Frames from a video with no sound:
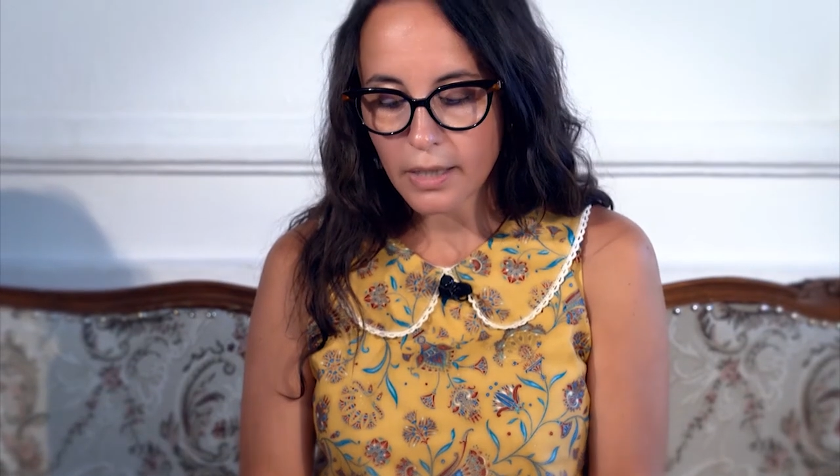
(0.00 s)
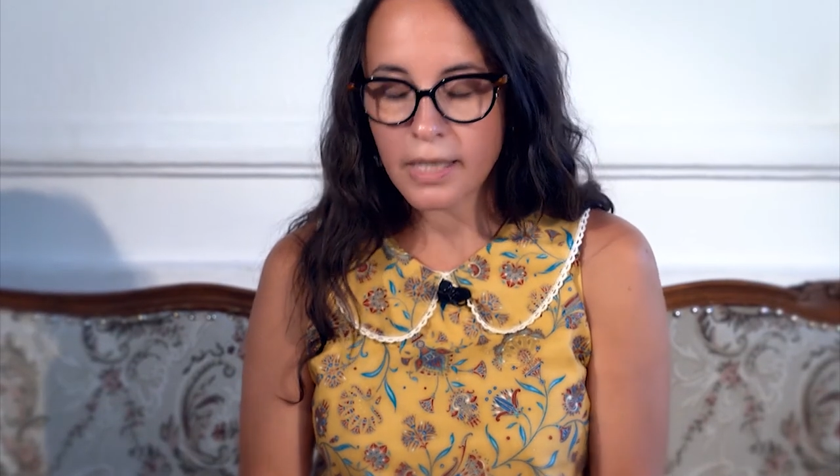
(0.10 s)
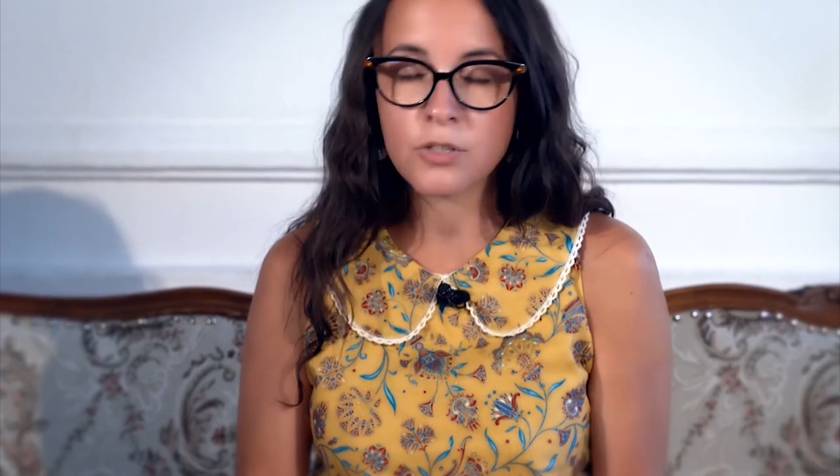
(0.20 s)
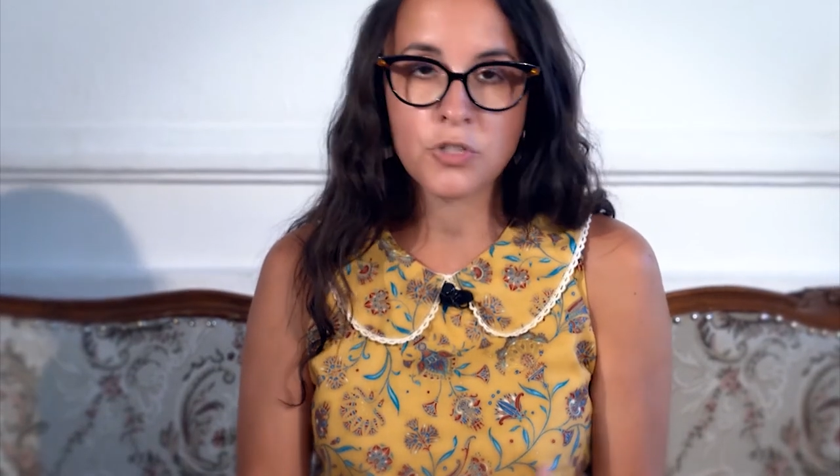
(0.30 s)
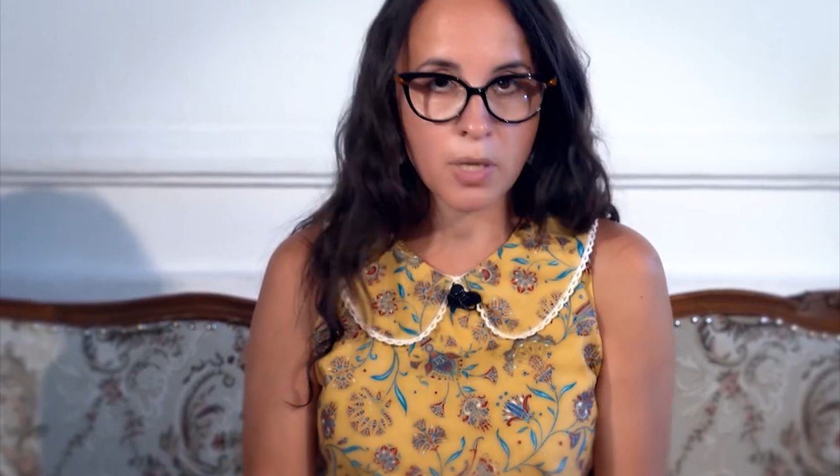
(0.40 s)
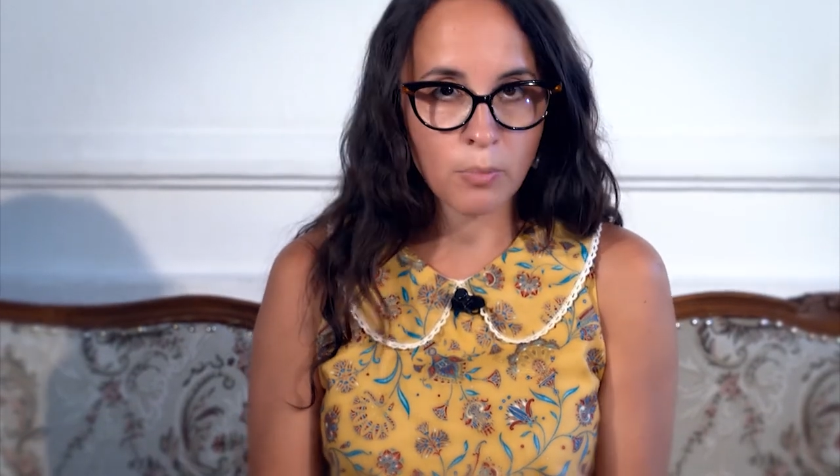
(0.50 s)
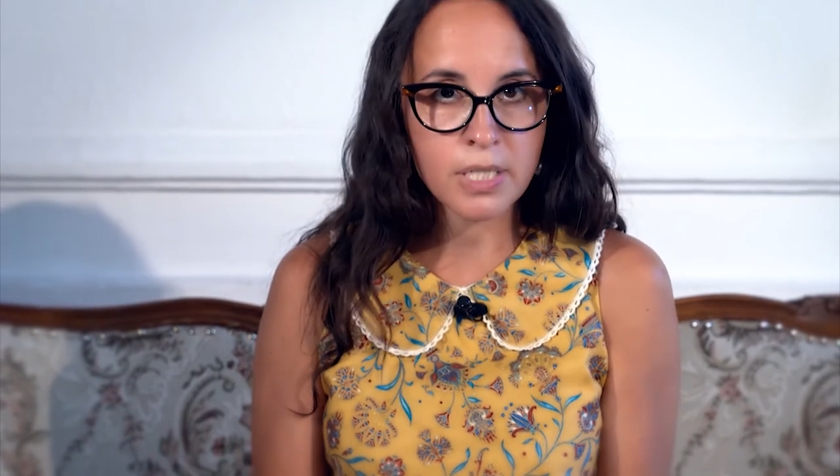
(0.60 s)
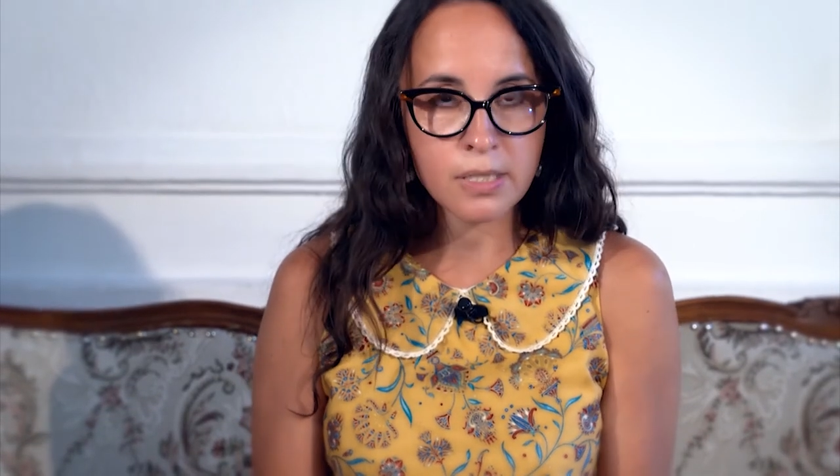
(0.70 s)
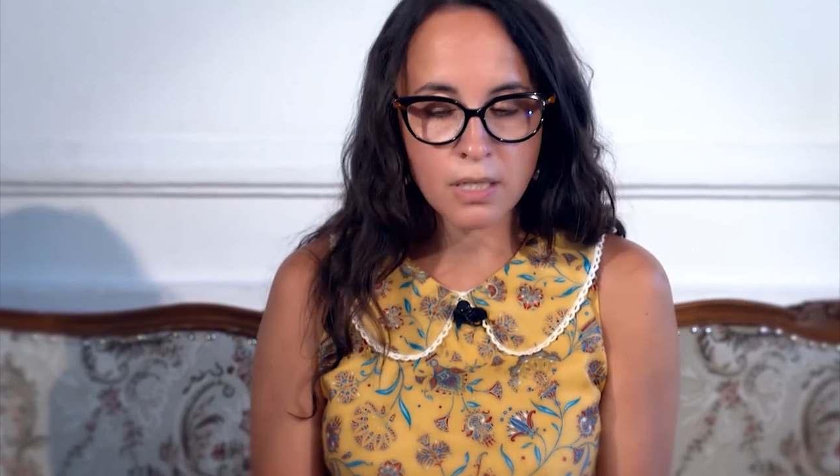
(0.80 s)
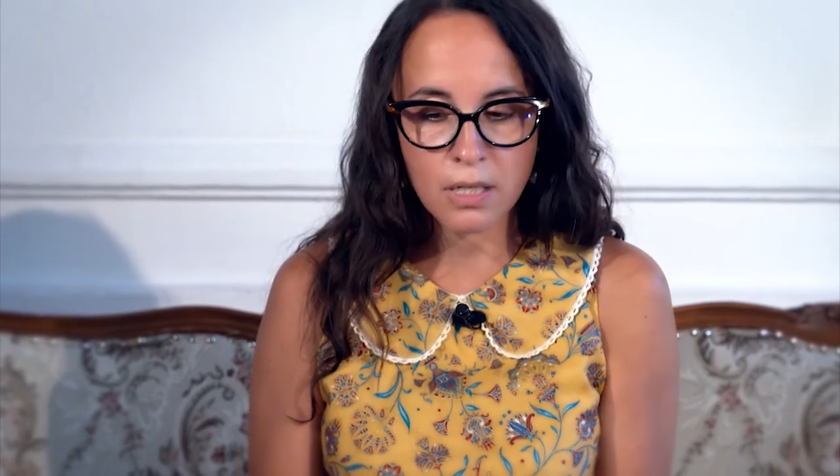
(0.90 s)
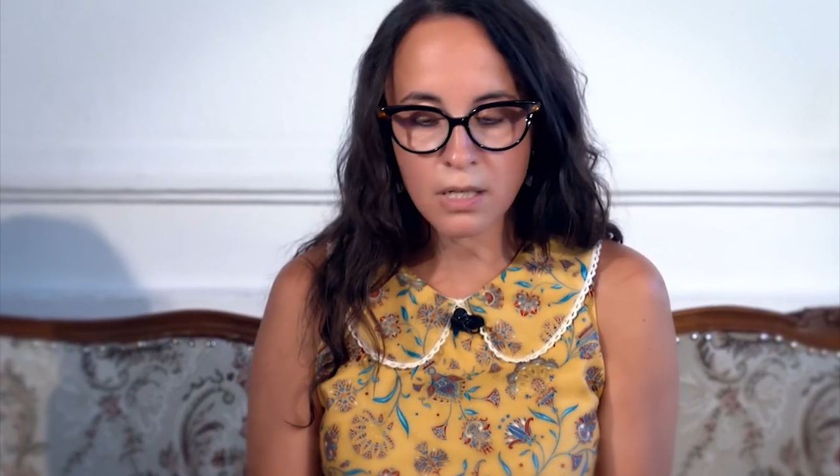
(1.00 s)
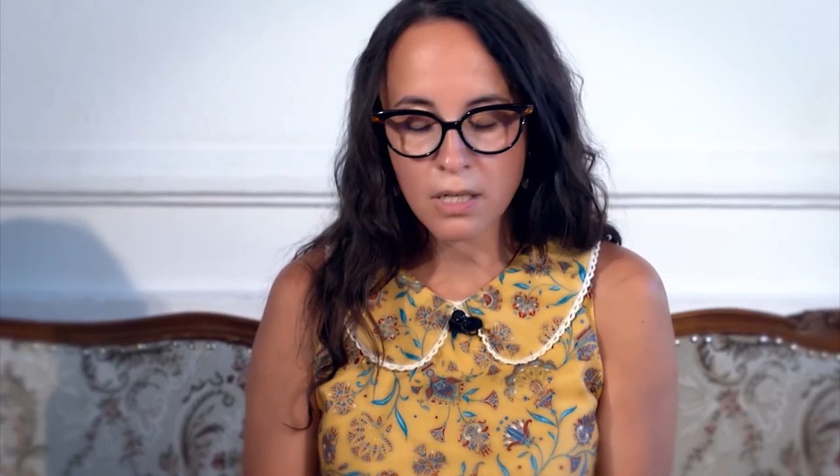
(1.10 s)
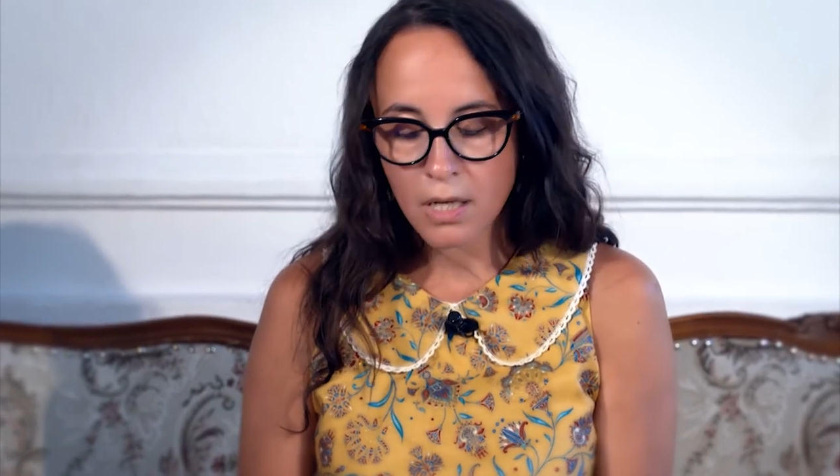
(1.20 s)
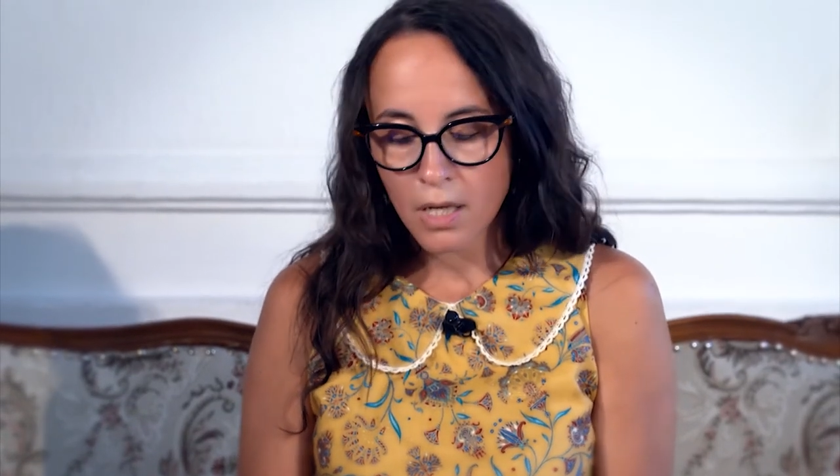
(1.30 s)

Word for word: intimacy